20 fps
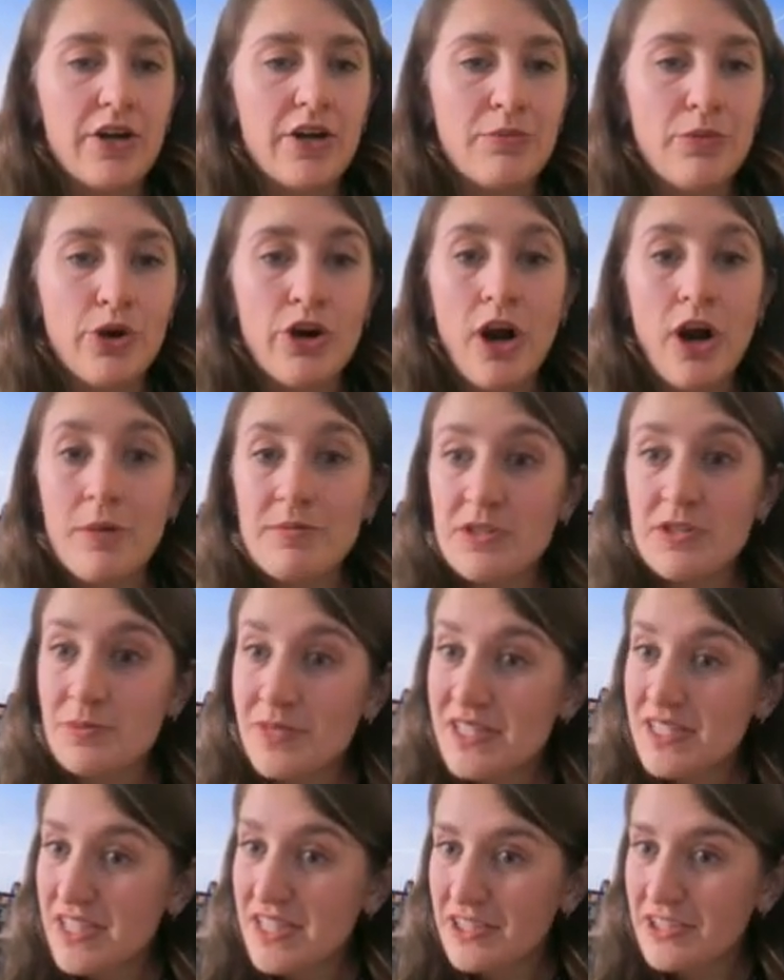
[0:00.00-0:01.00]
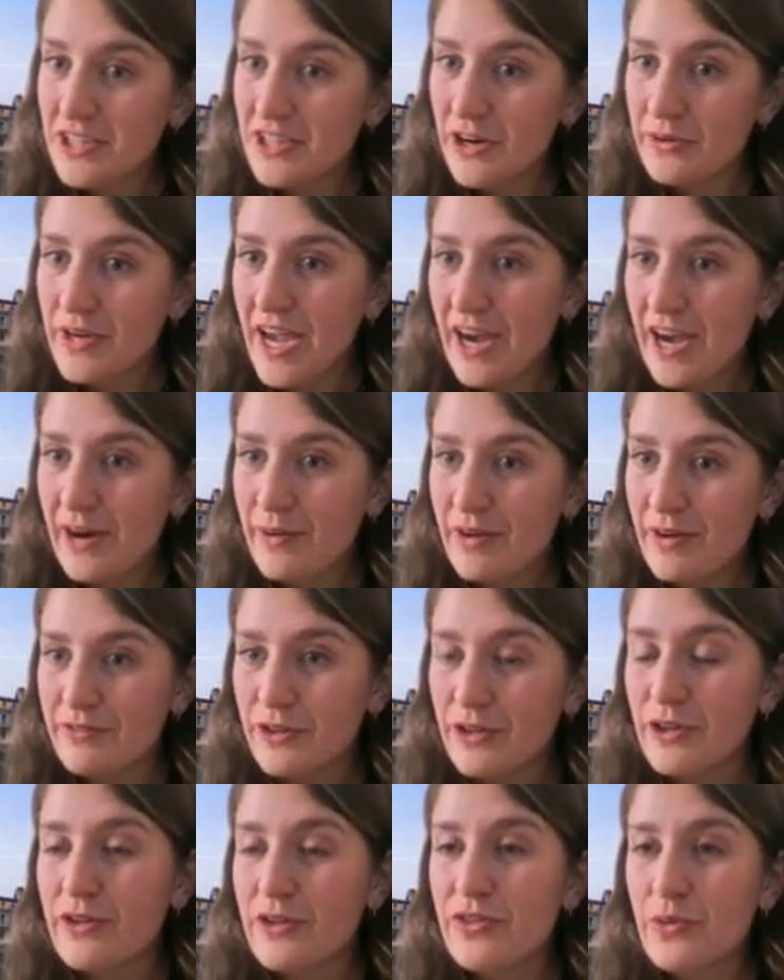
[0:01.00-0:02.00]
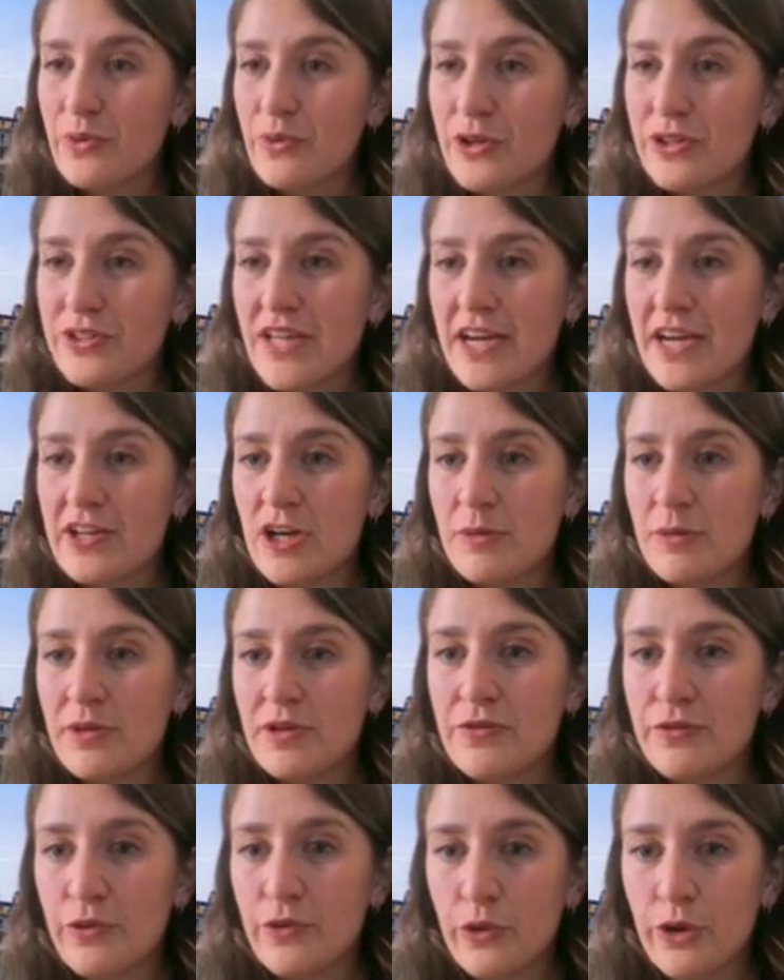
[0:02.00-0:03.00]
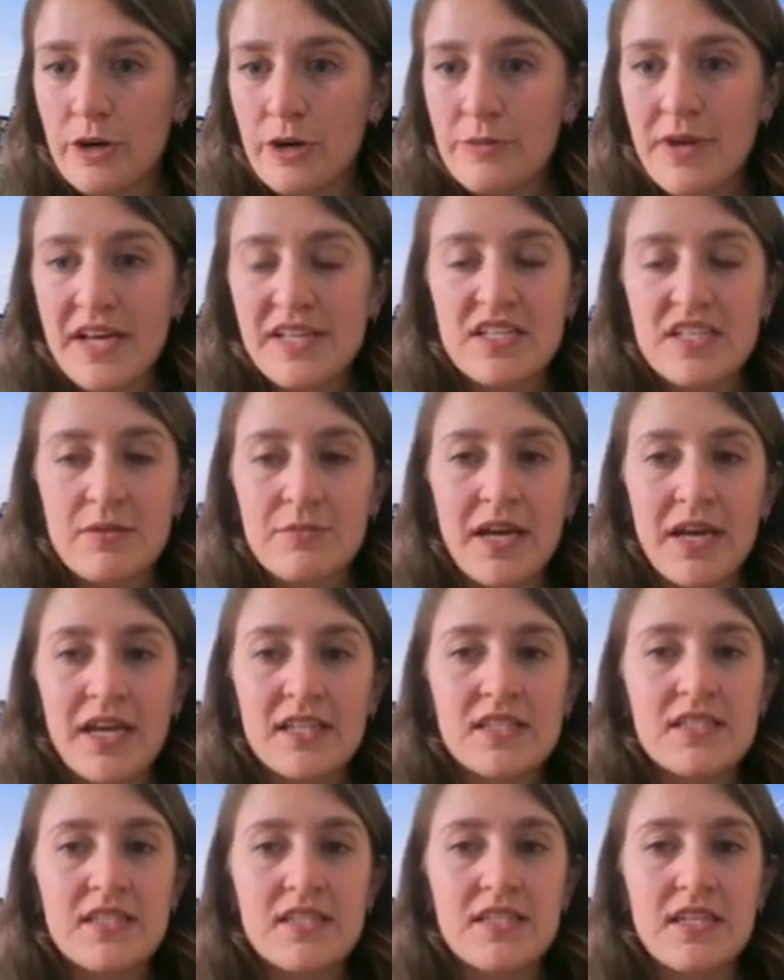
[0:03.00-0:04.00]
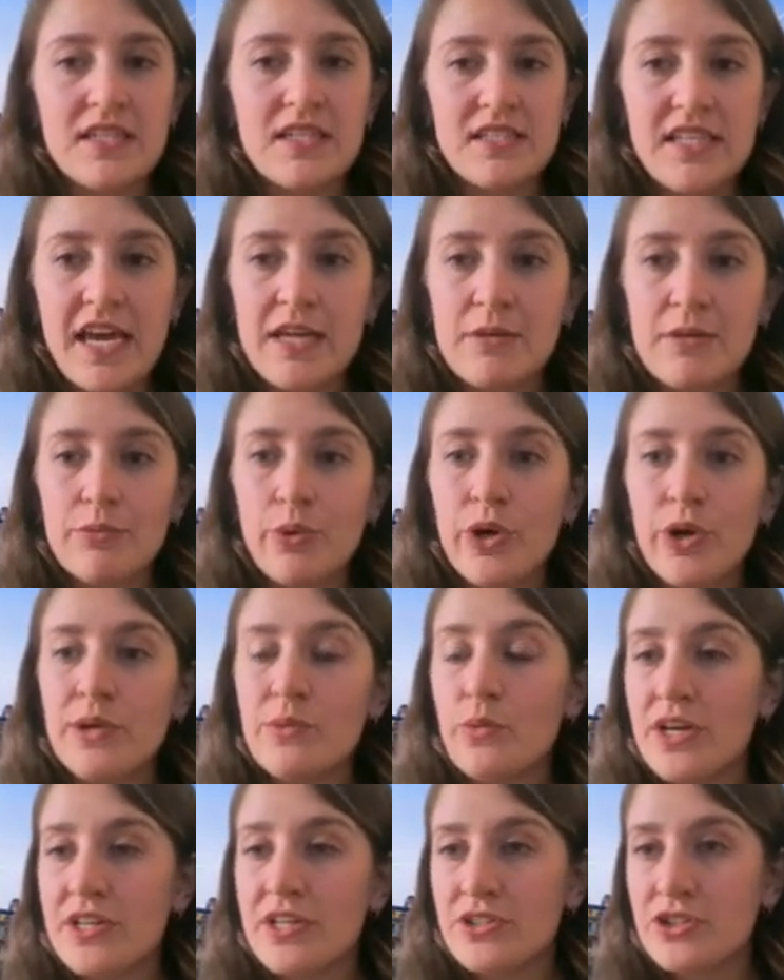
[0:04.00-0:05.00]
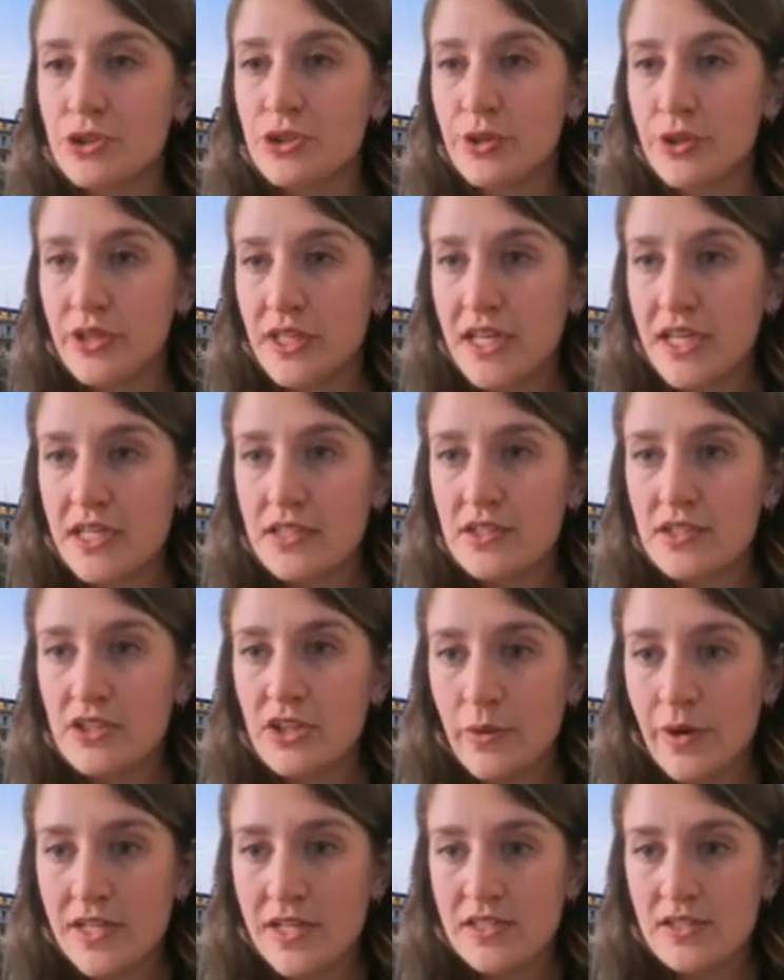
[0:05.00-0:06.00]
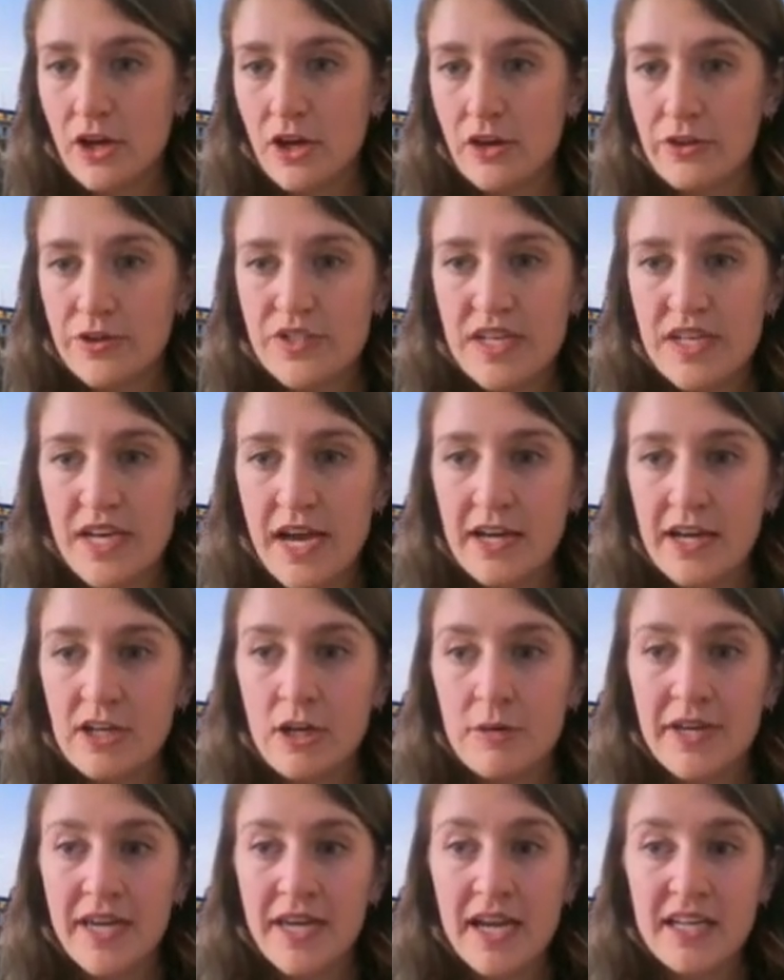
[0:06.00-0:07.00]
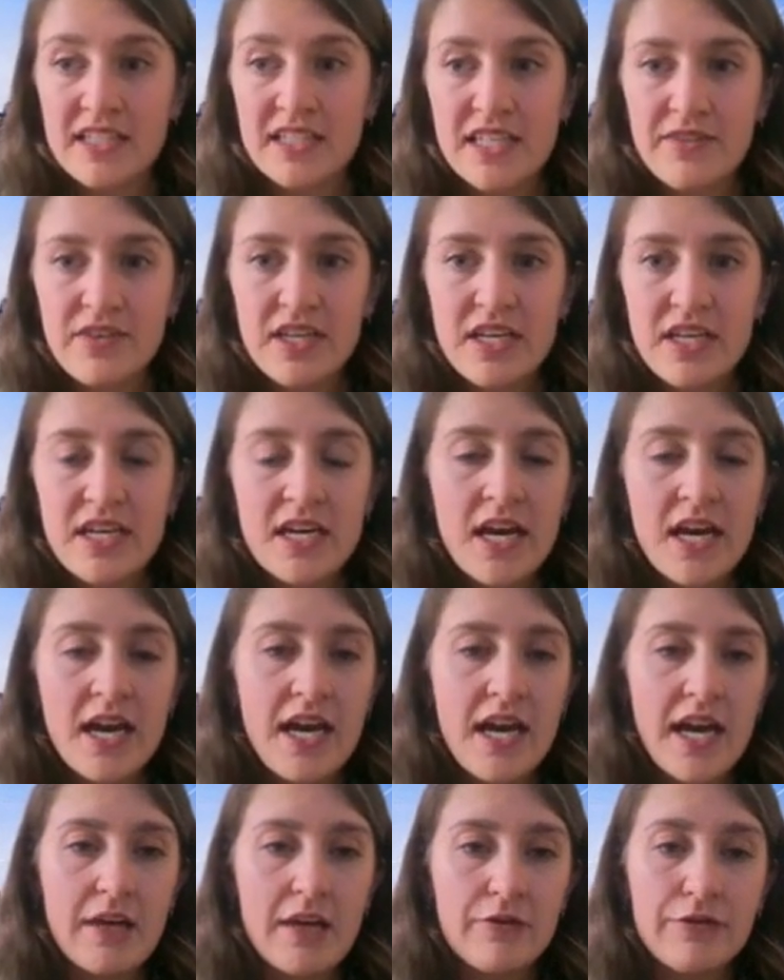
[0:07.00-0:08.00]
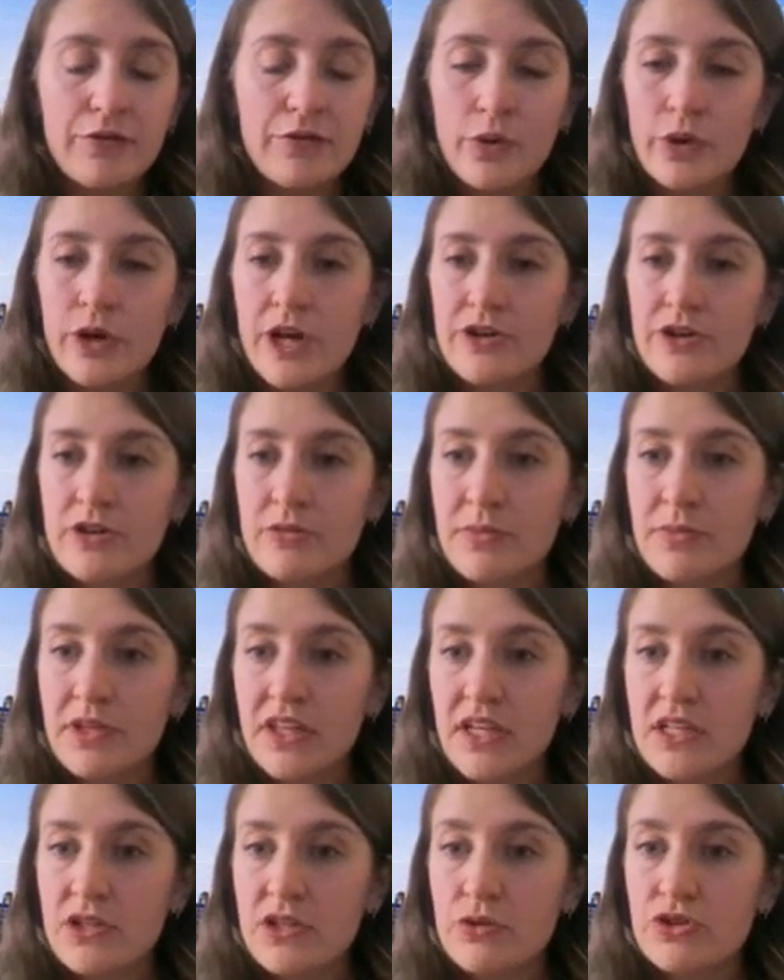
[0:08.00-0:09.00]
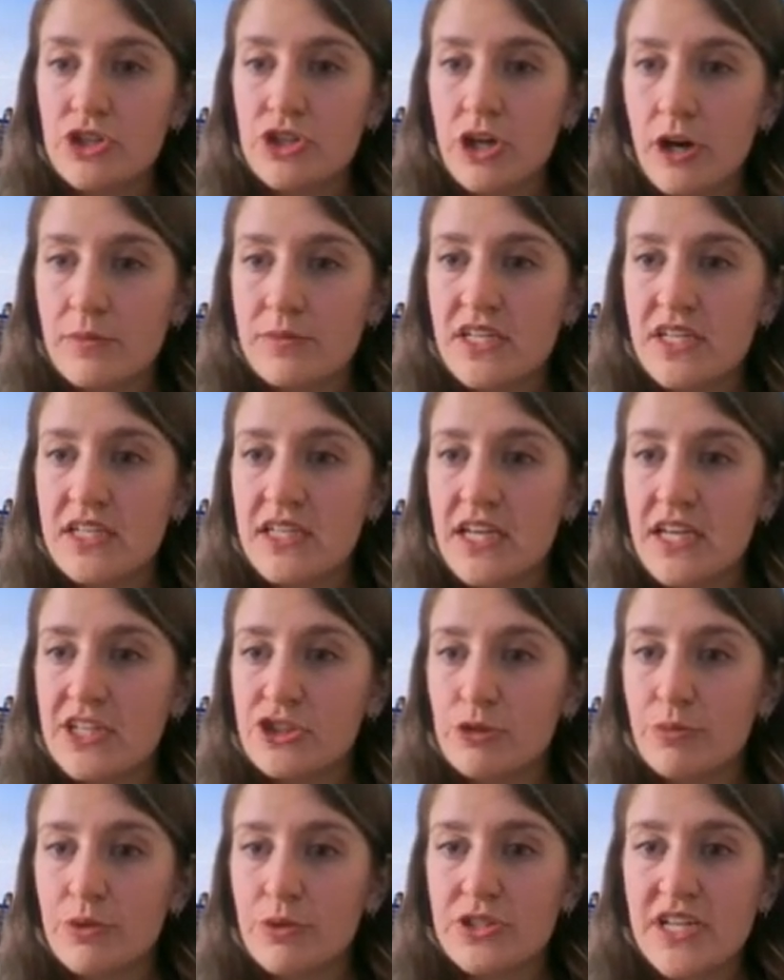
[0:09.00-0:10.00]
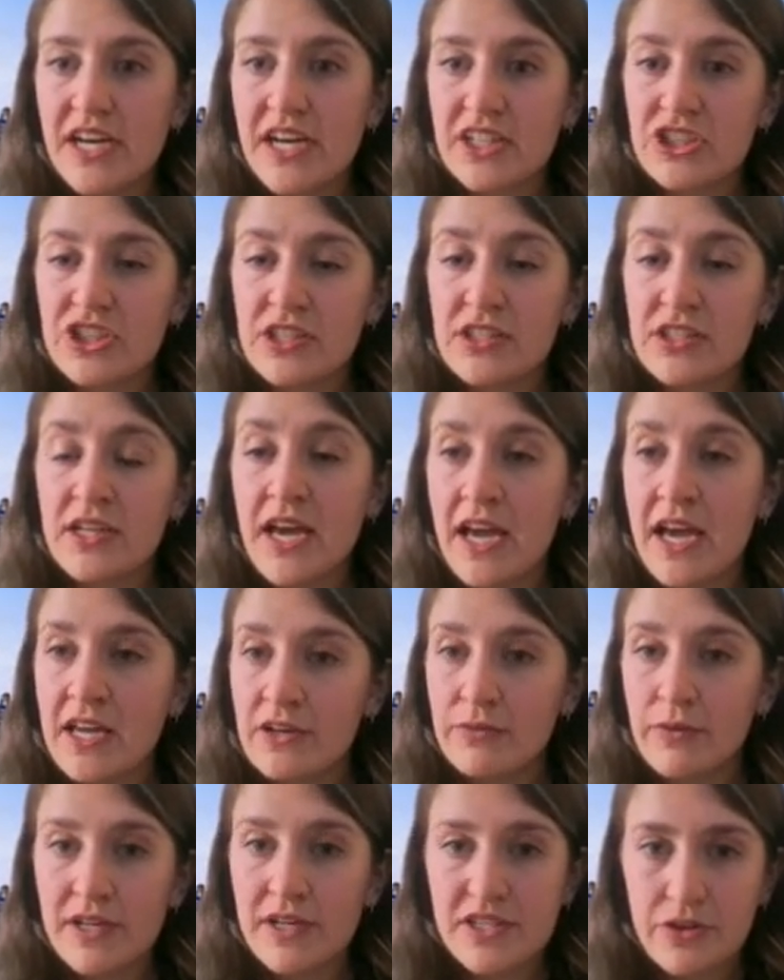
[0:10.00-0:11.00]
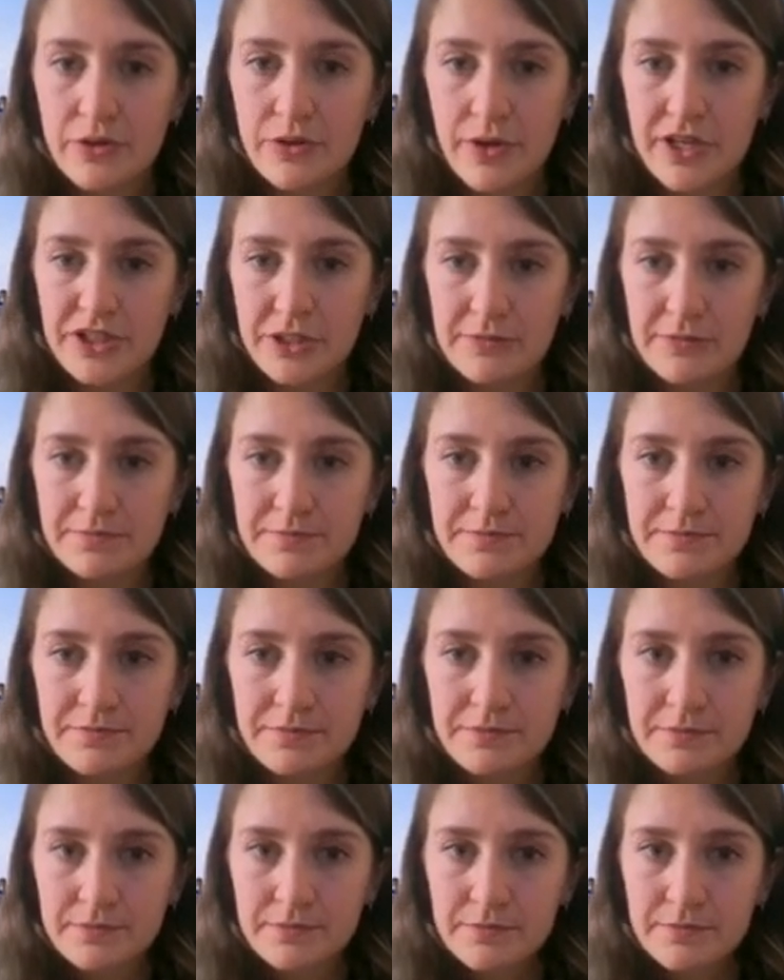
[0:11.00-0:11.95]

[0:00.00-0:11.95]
On a more optimistic note, however, the World Economic Forum estimates $10.1 trillion US in economic activity and 400 million new jobs in nature protection and restoration.